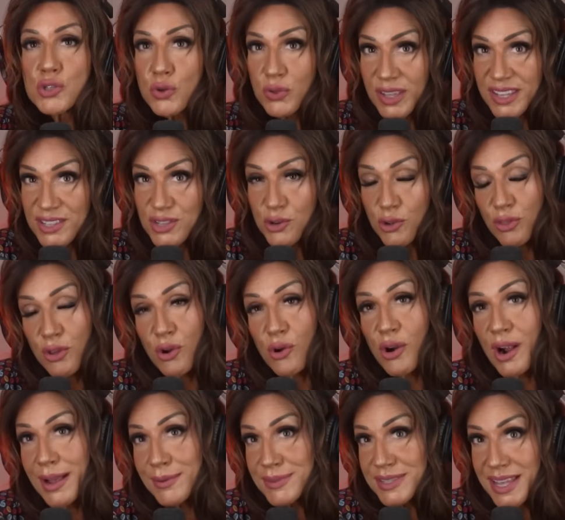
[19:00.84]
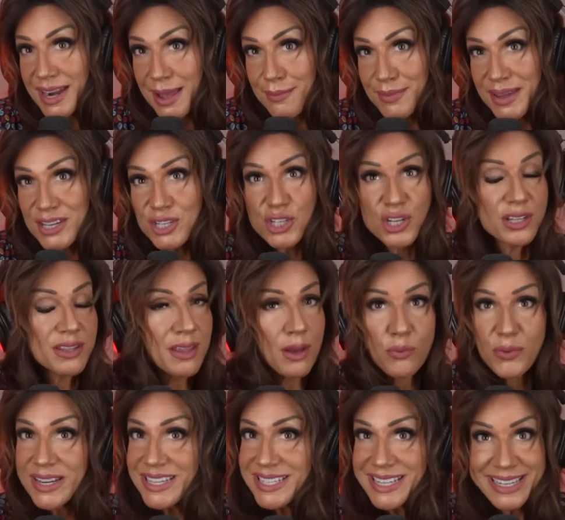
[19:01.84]
these are the crimes that I mentioned that
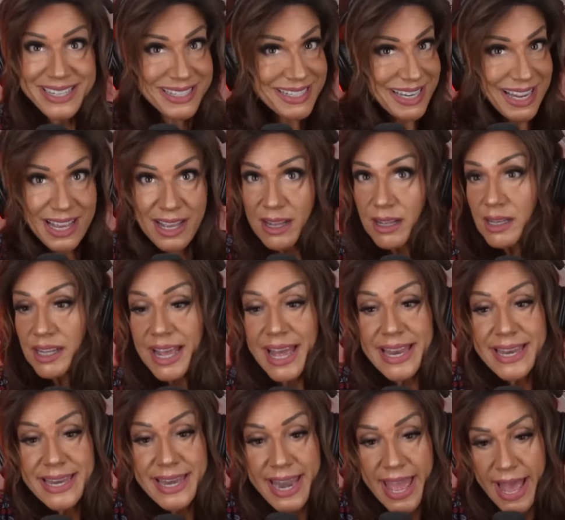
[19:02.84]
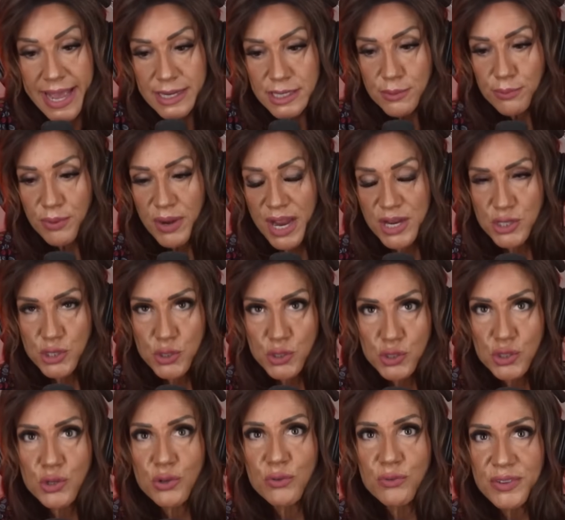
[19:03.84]
we didn't connect Brashers
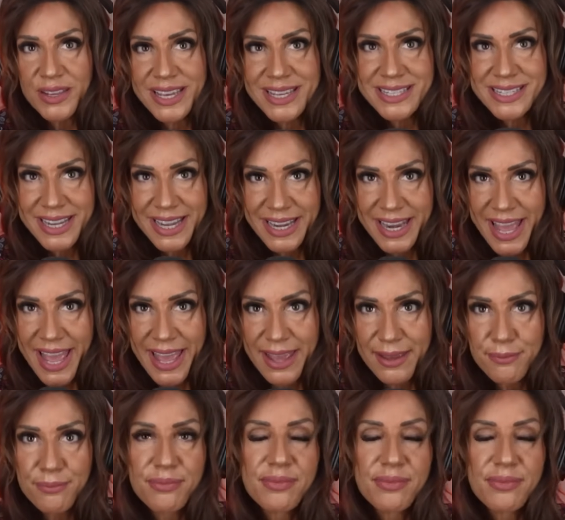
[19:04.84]
to via DNA.